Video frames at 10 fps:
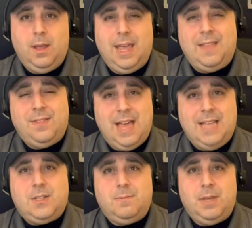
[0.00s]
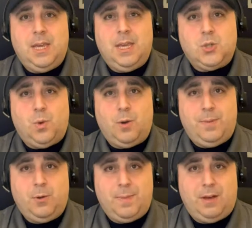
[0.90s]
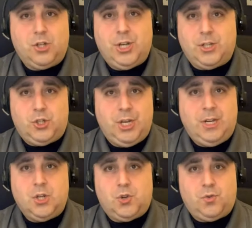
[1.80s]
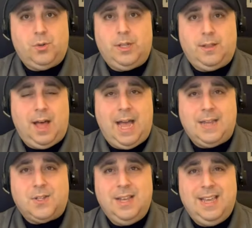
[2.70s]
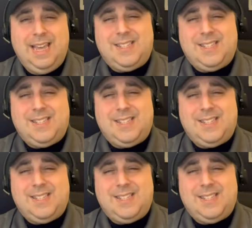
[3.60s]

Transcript: And that, to me, is where Bill Belichick's genius truly lies.